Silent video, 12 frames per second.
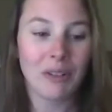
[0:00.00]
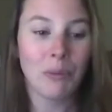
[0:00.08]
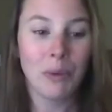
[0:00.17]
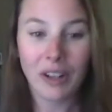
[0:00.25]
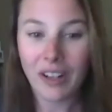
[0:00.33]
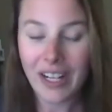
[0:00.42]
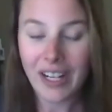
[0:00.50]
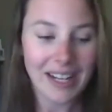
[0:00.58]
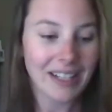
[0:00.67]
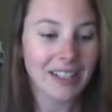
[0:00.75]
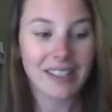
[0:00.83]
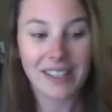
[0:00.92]
worried
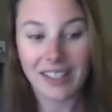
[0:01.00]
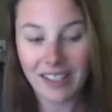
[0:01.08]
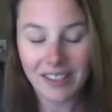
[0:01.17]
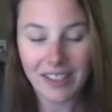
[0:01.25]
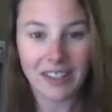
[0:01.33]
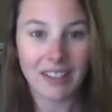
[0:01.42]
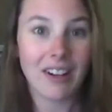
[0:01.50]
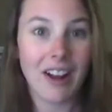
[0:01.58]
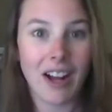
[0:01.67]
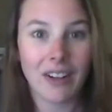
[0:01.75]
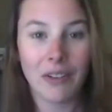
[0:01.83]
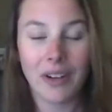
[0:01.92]
and concerned that they're
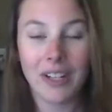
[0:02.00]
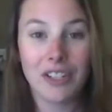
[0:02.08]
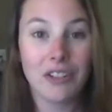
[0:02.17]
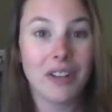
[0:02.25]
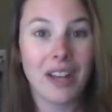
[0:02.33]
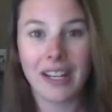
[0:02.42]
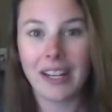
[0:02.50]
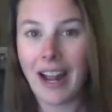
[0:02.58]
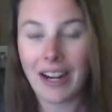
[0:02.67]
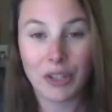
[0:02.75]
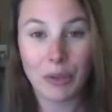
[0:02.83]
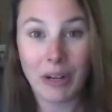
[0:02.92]
not going to get an
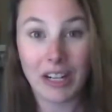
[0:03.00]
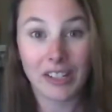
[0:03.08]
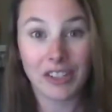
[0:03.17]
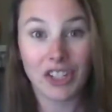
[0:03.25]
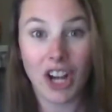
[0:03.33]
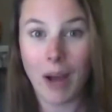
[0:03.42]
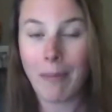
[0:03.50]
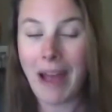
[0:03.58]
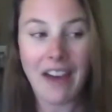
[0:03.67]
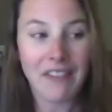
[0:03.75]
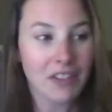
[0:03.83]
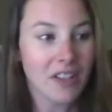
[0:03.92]
actuarial job
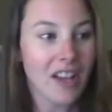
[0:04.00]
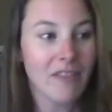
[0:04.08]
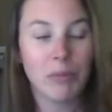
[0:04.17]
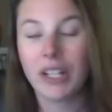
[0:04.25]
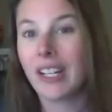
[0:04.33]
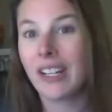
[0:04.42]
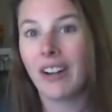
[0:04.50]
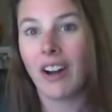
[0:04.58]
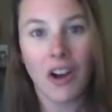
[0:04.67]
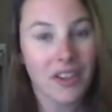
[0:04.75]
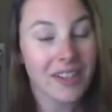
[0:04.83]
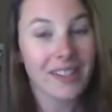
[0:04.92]
after they've put in
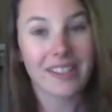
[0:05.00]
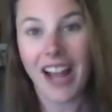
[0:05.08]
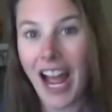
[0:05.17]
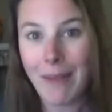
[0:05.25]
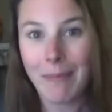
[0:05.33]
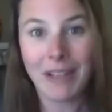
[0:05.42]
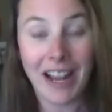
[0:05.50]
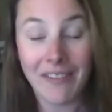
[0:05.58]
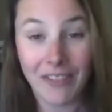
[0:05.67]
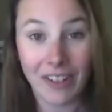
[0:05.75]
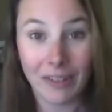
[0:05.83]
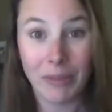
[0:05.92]
all this time and
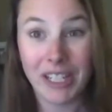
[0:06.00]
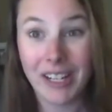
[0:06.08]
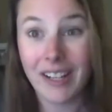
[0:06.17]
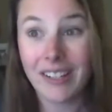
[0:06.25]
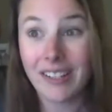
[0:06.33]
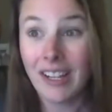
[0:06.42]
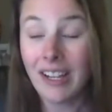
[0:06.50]
effort, because